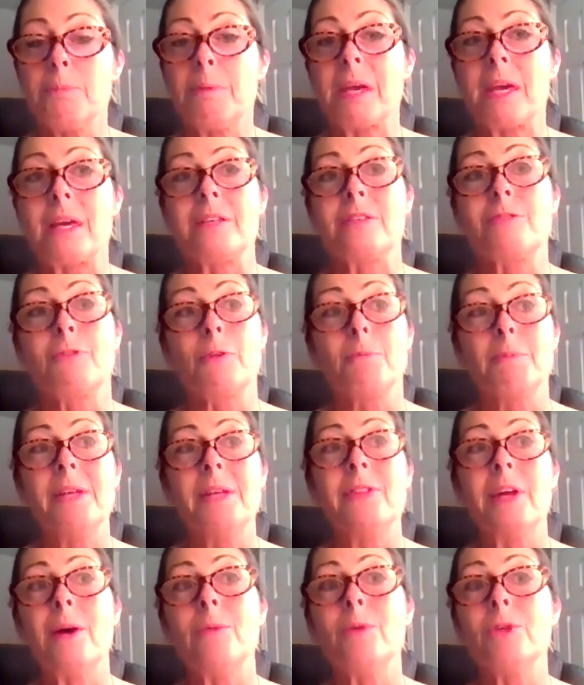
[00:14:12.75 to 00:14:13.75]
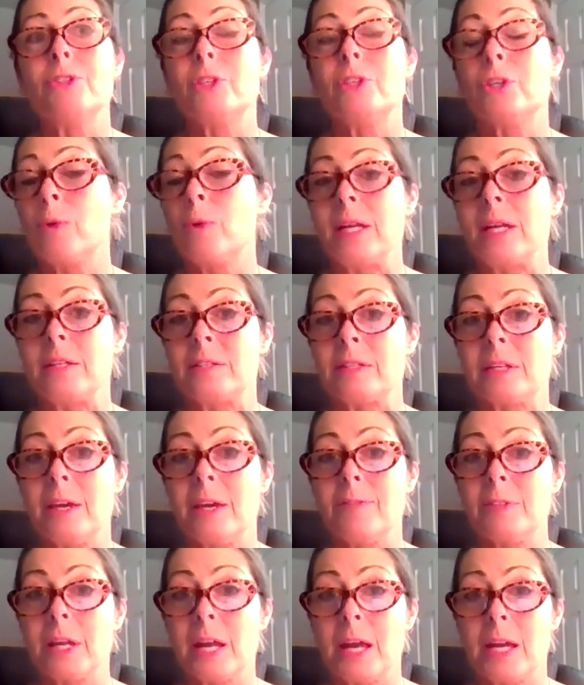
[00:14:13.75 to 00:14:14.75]
Because for me, that was the greatest
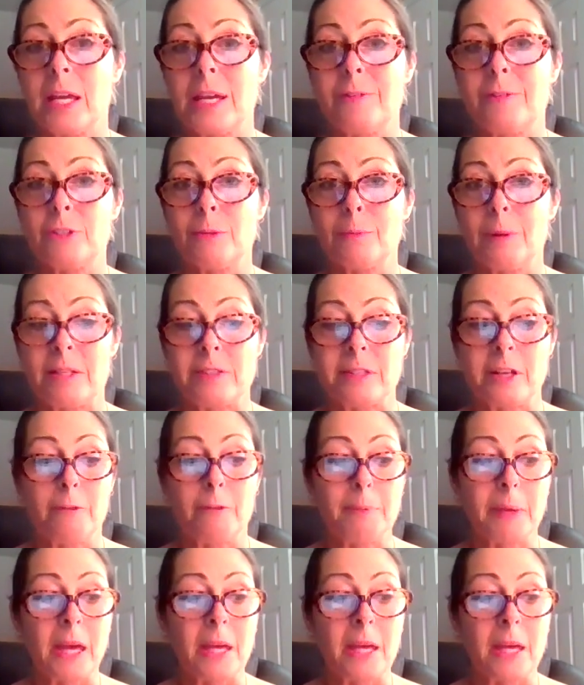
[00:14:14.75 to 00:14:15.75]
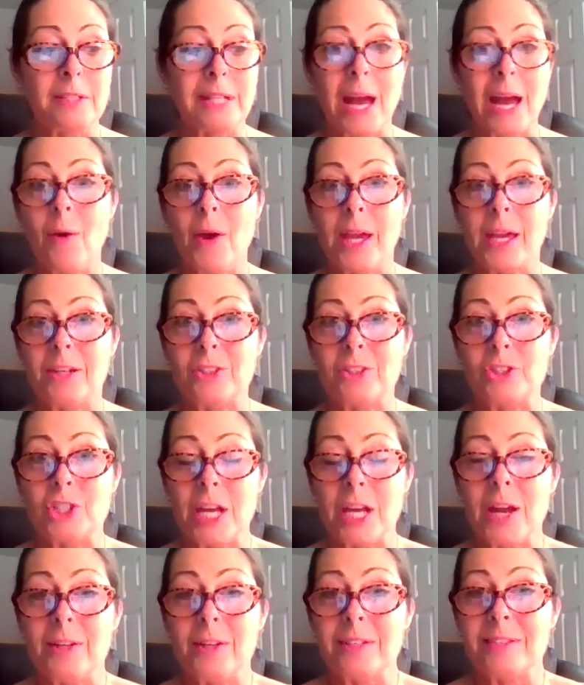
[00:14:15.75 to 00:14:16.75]
gift that I give to myself, because now I can
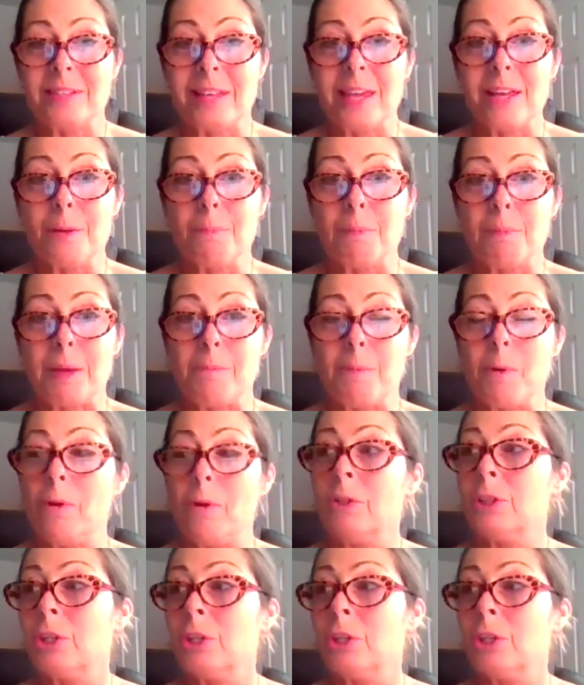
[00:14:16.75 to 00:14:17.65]
share and say to people,